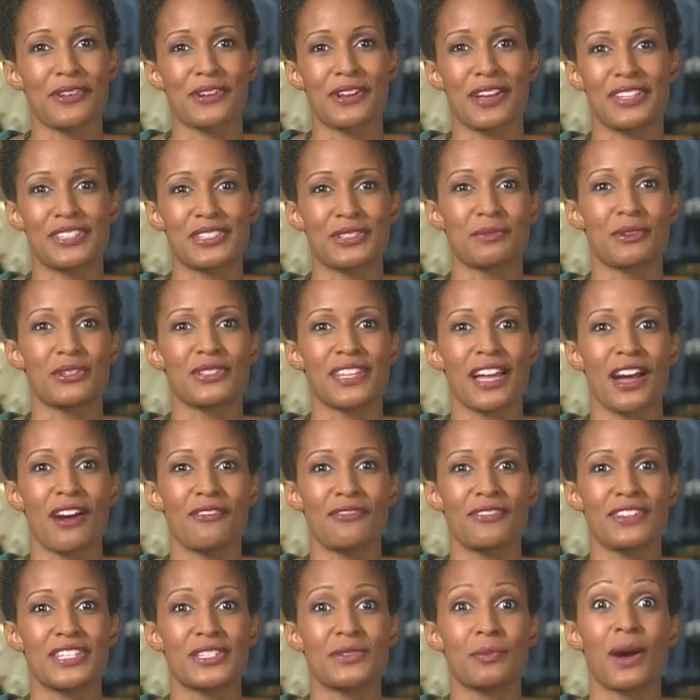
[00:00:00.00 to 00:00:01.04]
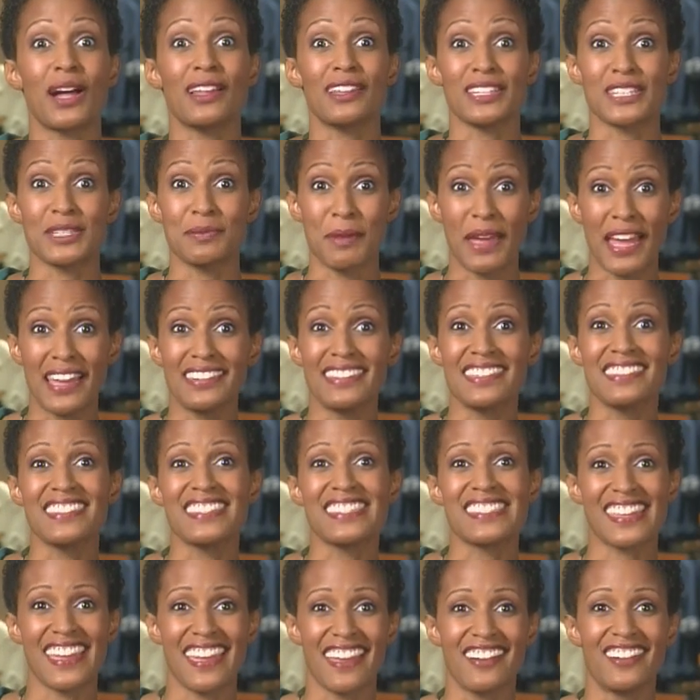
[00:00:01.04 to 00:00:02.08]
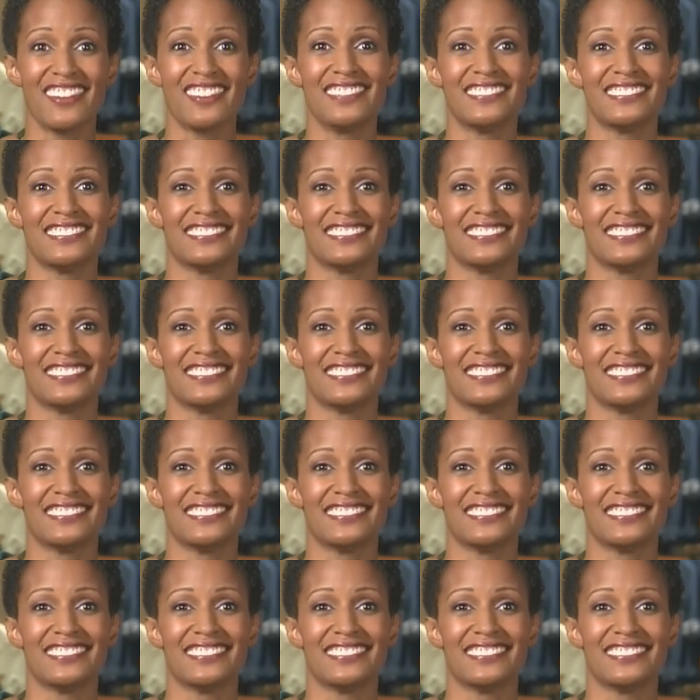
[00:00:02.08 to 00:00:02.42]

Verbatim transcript: your customers' outfits while expanding the sale.